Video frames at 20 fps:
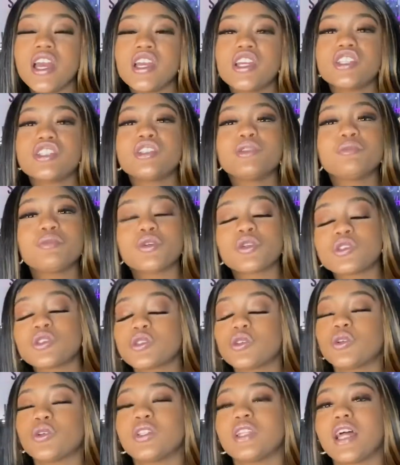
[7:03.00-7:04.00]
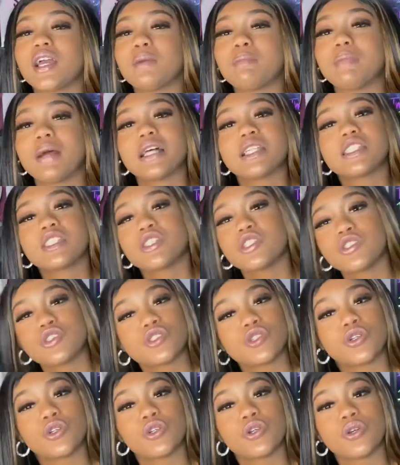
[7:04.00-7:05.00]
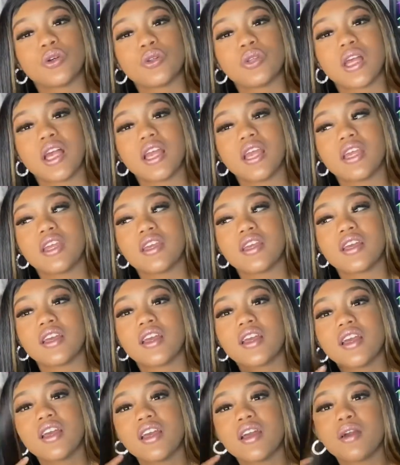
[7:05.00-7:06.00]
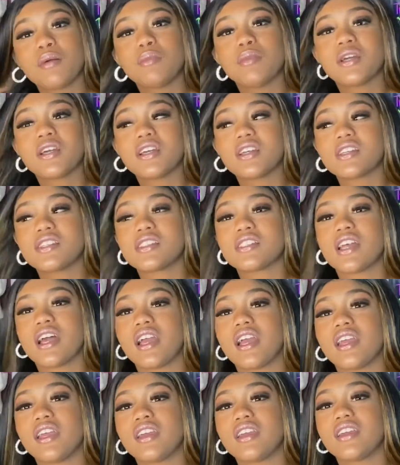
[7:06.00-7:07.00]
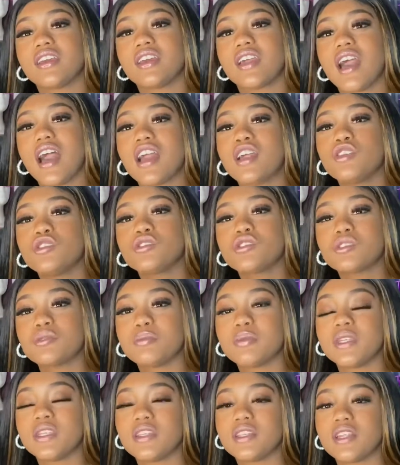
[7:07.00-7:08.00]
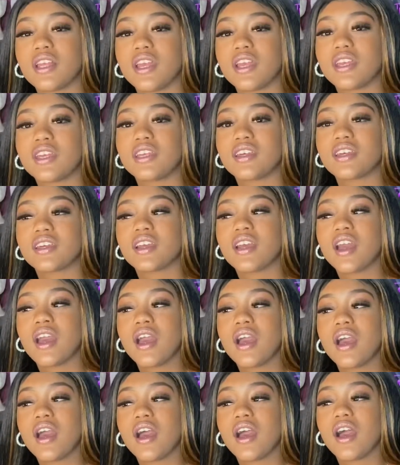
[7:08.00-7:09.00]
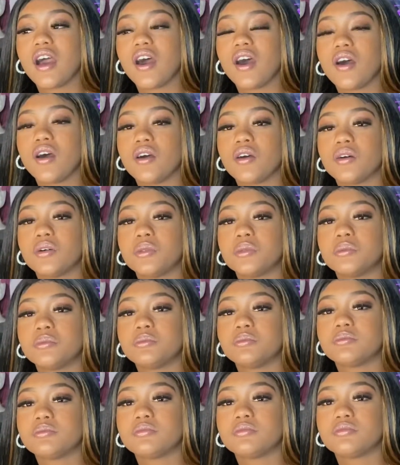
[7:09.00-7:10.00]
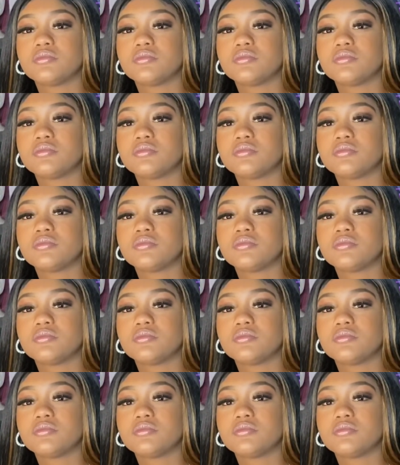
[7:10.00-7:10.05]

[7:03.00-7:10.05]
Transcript: She more so like my sister though. Like I'm talking about because like right I used to yeah. be like um